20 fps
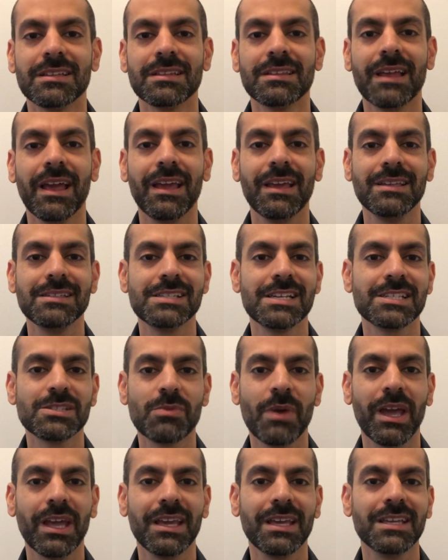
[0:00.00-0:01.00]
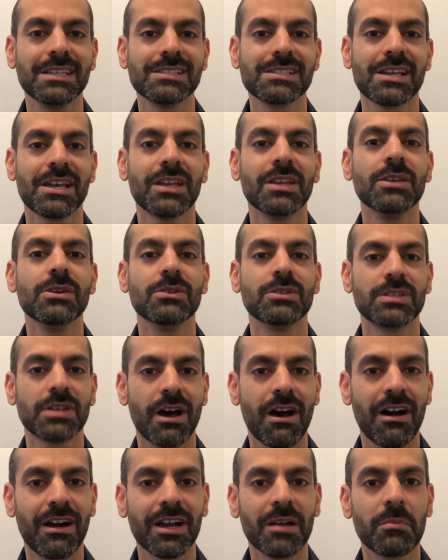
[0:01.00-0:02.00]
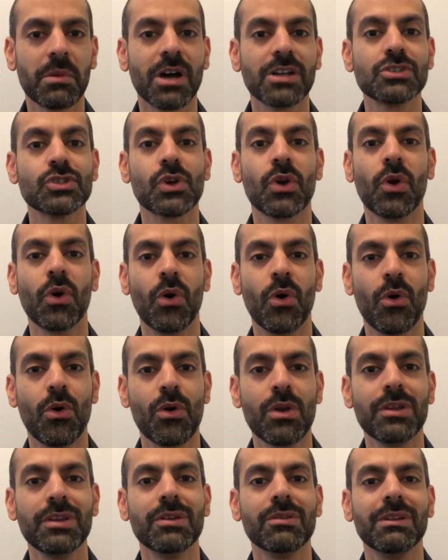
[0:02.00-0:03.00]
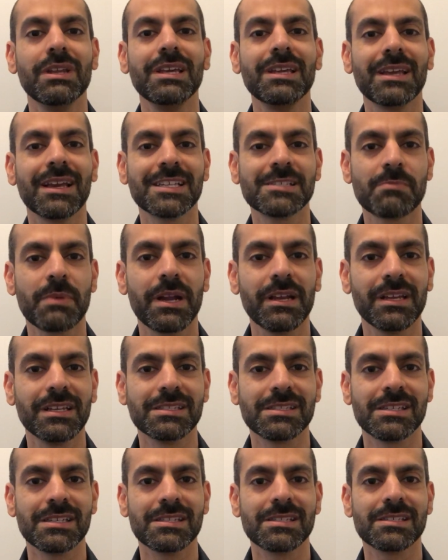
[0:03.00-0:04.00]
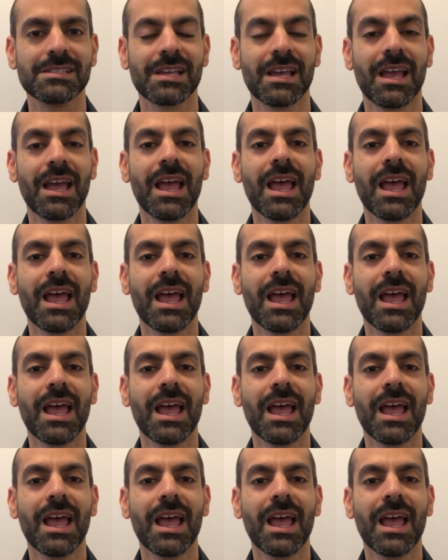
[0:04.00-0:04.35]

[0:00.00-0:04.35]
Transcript: the easiest way is you talk about your own unique experiences.